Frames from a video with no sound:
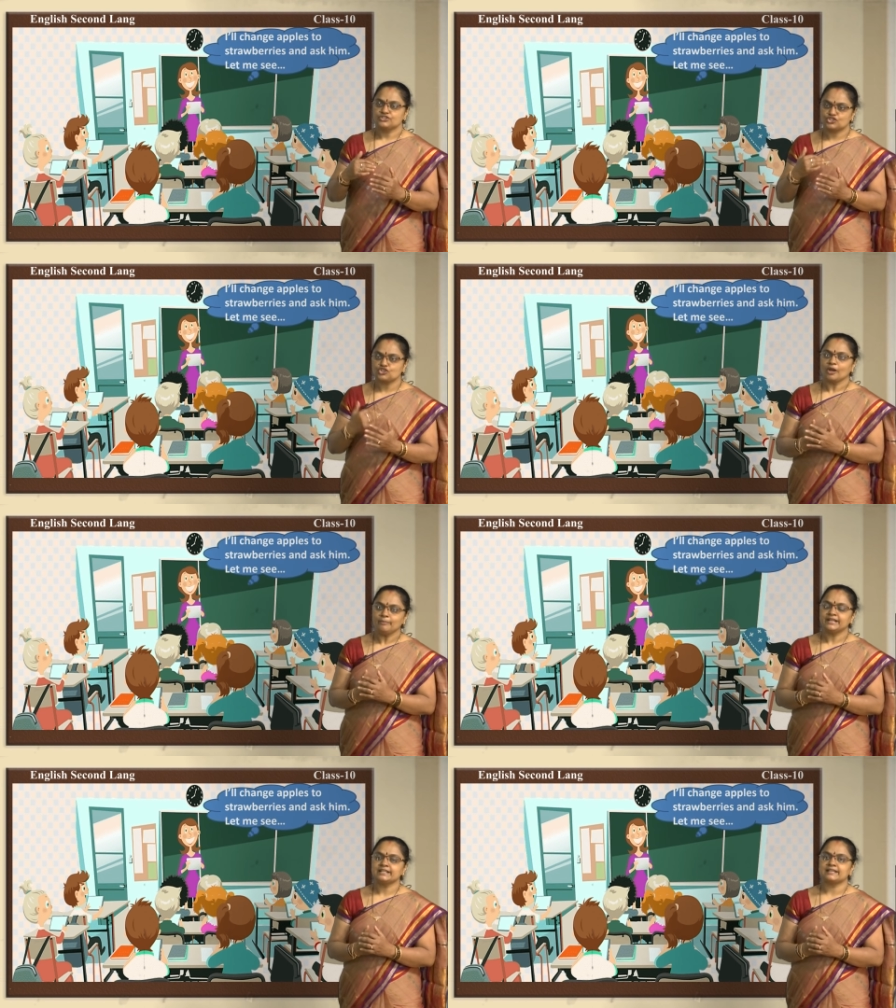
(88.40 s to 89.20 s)

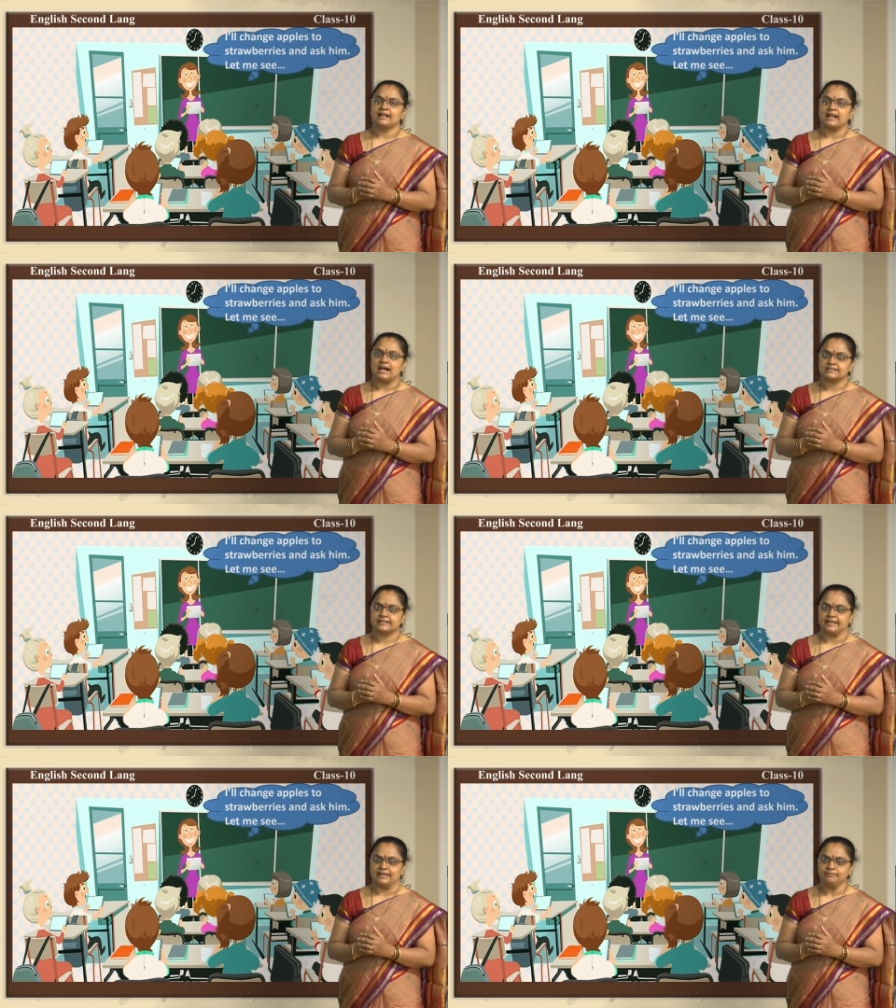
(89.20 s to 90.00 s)
strawberries and ask
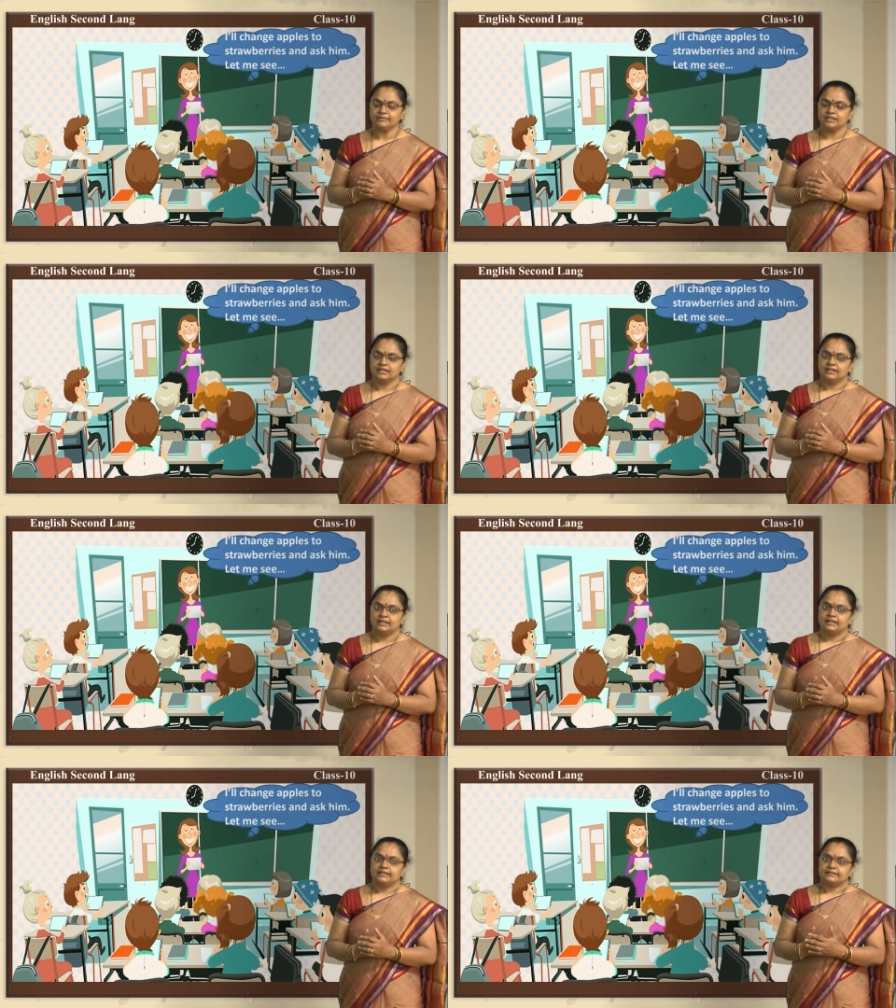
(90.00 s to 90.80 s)
him,
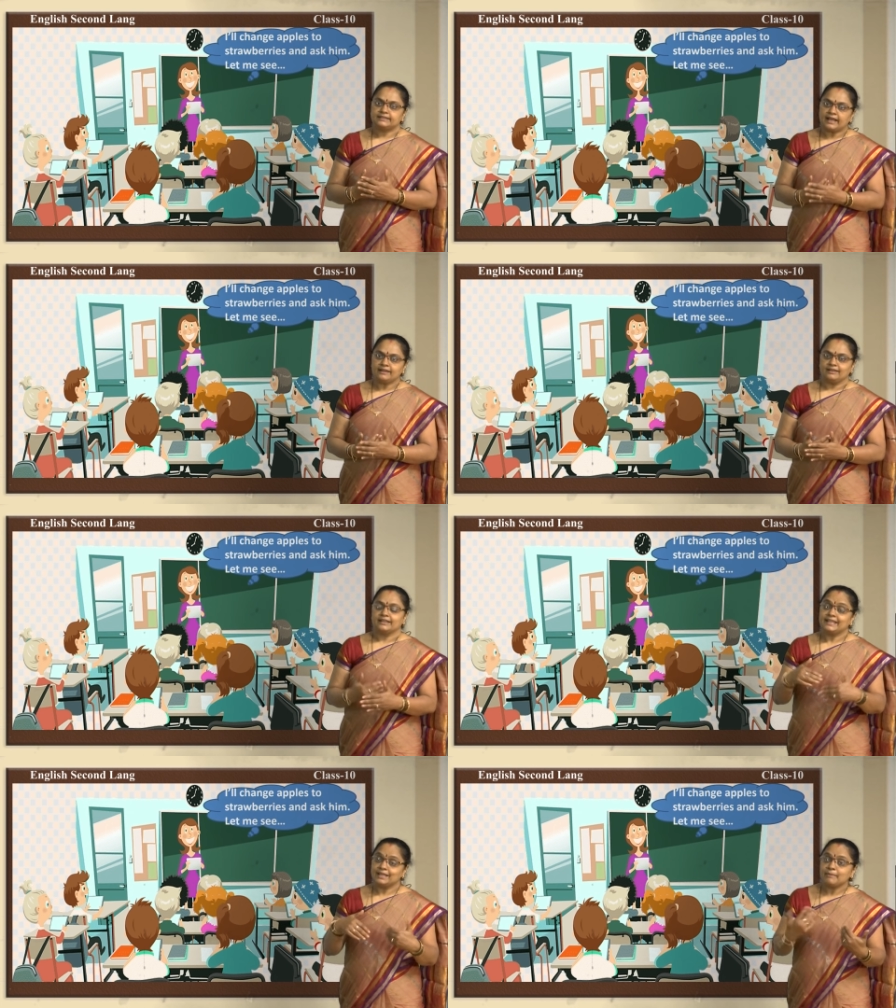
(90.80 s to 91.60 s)
then
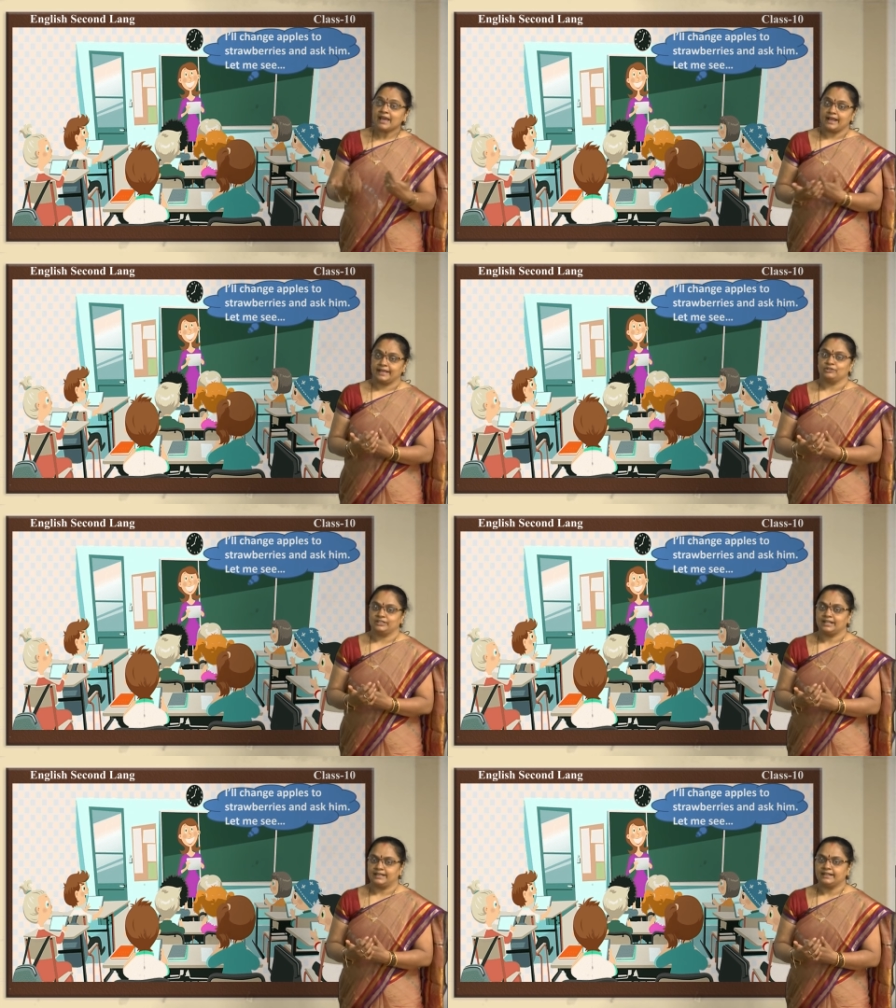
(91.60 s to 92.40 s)
he may give the
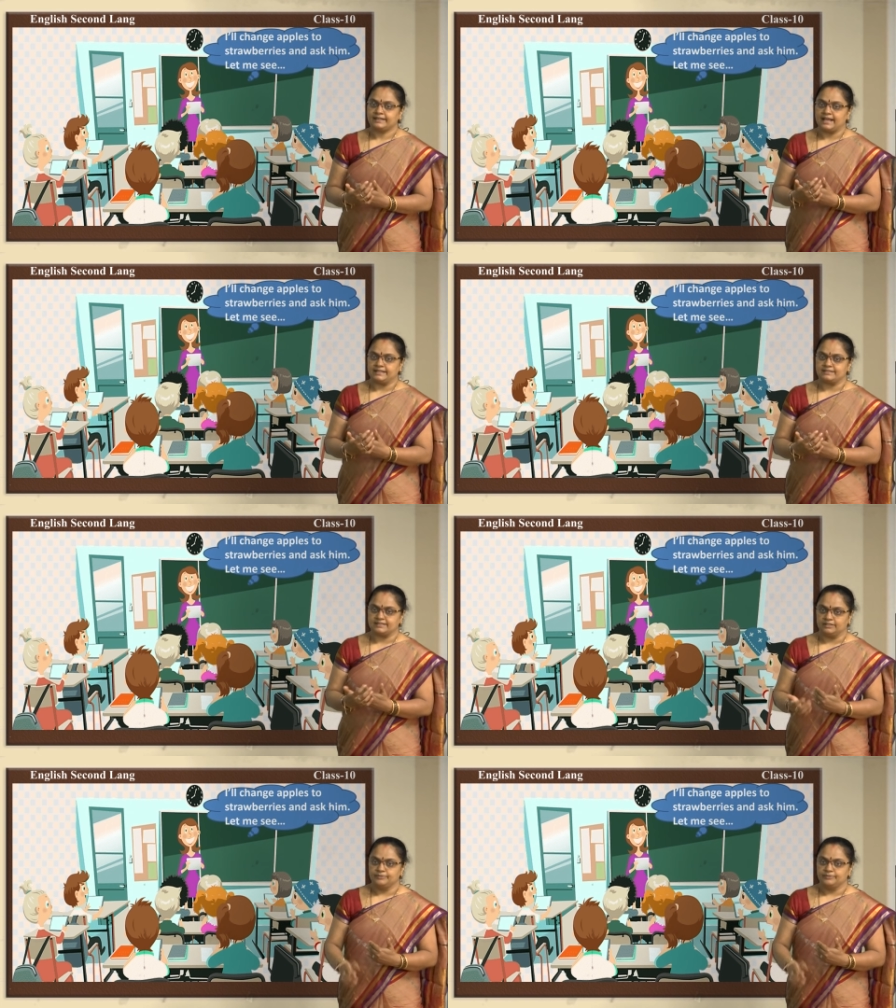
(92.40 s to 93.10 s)
correct answer.